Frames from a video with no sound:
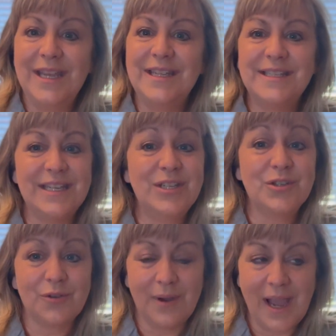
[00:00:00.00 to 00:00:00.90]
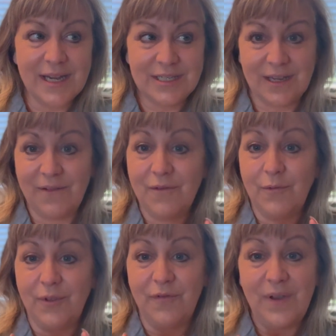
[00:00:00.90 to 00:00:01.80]
is interacting
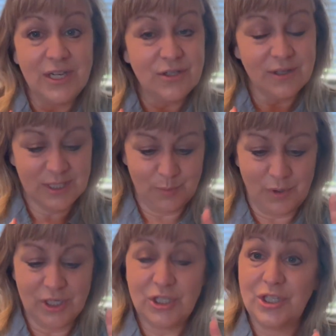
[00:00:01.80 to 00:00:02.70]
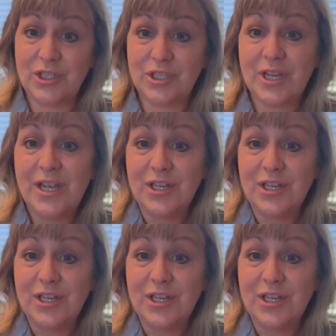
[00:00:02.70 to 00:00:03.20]
with facial expressions,